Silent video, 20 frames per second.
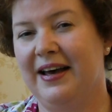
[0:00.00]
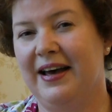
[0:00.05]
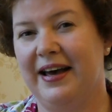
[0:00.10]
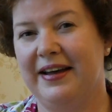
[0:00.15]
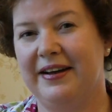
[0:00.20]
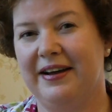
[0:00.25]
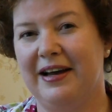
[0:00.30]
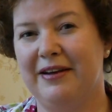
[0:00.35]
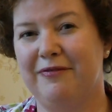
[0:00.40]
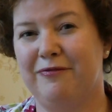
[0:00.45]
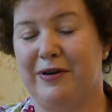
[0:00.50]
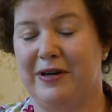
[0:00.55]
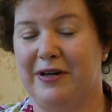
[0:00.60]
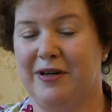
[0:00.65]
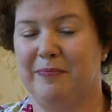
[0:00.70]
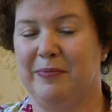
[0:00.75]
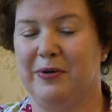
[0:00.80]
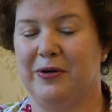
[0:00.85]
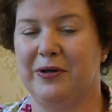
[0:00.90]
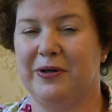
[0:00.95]
and I've
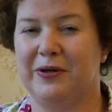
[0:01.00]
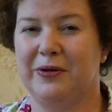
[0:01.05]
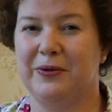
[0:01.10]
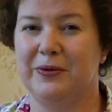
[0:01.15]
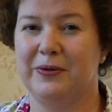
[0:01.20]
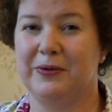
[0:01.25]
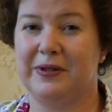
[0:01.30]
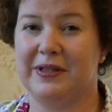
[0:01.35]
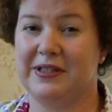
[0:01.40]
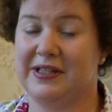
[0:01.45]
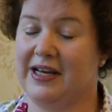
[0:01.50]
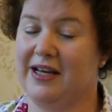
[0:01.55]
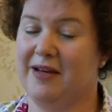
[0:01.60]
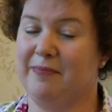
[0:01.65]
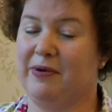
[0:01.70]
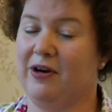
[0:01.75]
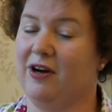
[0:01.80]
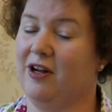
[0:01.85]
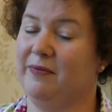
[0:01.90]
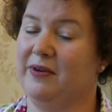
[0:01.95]
written a book called The Day
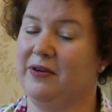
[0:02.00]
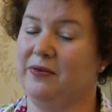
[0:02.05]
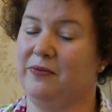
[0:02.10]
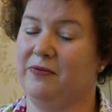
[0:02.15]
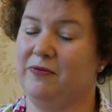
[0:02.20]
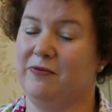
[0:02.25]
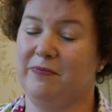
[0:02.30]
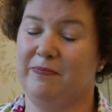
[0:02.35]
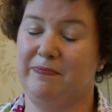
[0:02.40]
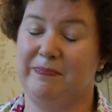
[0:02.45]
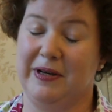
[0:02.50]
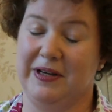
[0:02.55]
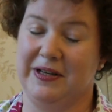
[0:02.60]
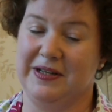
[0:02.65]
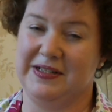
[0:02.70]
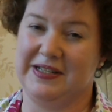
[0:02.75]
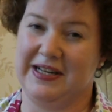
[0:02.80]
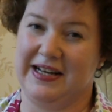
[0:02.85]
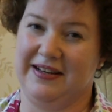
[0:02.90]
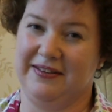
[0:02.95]
Parliament
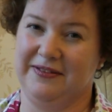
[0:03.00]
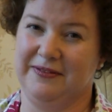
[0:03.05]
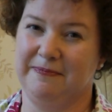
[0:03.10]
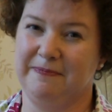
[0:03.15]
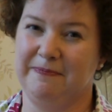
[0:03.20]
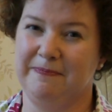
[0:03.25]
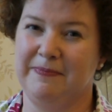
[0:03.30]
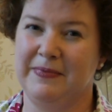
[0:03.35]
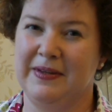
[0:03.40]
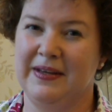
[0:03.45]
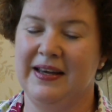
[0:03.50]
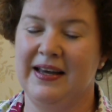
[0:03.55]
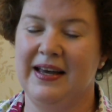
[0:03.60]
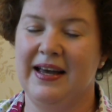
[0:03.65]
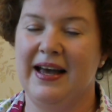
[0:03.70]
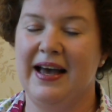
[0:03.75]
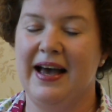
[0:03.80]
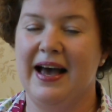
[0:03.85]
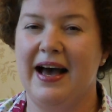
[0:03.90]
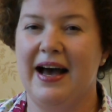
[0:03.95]
Burned Down.
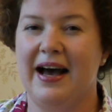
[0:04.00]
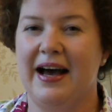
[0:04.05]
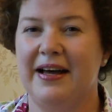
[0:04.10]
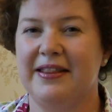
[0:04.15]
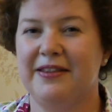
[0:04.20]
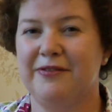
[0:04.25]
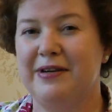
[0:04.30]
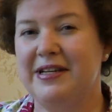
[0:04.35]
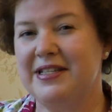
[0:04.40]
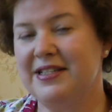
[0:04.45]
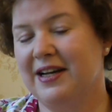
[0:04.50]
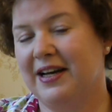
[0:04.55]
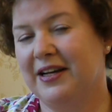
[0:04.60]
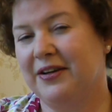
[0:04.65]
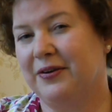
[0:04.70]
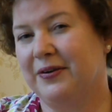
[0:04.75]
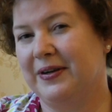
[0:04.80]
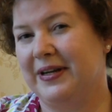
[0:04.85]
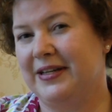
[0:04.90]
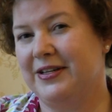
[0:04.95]
Uh, the reason I
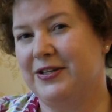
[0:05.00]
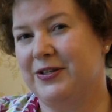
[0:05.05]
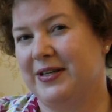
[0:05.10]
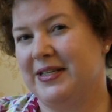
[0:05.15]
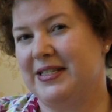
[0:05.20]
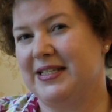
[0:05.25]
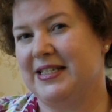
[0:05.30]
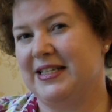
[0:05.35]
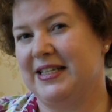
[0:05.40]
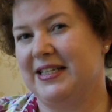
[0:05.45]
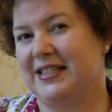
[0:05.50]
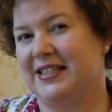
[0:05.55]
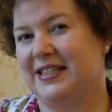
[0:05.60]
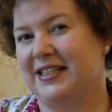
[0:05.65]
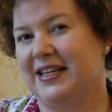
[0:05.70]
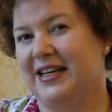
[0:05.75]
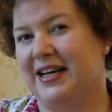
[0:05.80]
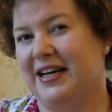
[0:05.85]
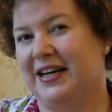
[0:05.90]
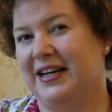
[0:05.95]
got interested
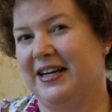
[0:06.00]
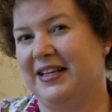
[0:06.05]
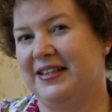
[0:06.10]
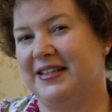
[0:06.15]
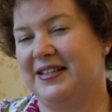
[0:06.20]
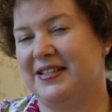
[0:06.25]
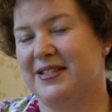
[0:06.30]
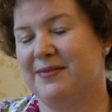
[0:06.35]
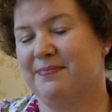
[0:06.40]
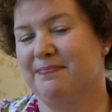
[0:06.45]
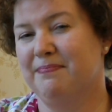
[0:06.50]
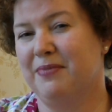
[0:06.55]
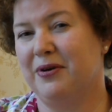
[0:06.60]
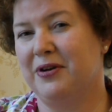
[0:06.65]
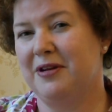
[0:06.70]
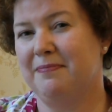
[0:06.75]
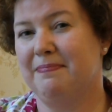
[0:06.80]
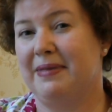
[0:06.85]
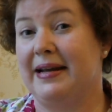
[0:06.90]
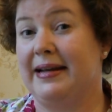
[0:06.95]
uh, in this
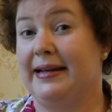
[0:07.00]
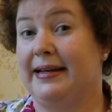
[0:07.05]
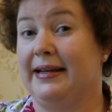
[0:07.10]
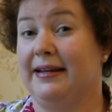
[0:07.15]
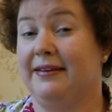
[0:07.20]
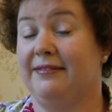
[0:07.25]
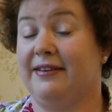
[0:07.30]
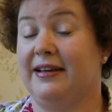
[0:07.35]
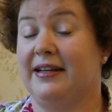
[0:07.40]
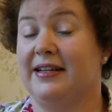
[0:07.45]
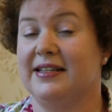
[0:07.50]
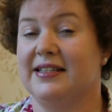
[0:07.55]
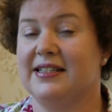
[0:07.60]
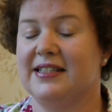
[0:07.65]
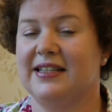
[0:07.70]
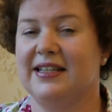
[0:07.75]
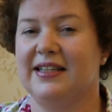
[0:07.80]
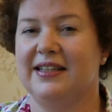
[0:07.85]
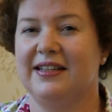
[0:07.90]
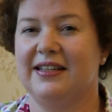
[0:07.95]
monumental
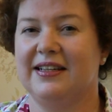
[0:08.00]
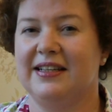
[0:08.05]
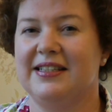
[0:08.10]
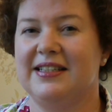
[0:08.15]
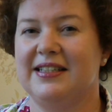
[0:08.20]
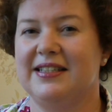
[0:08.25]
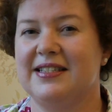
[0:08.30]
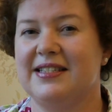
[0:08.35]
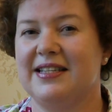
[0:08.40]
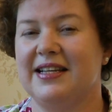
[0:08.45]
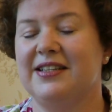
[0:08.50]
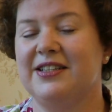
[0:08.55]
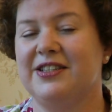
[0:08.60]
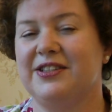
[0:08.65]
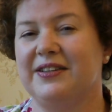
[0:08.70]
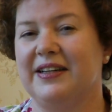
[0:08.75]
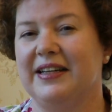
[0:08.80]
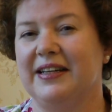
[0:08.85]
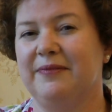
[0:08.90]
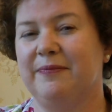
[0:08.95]
event in the nineteenth
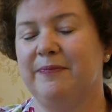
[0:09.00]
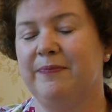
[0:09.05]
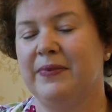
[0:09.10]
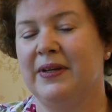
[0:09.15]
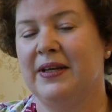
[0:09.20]
century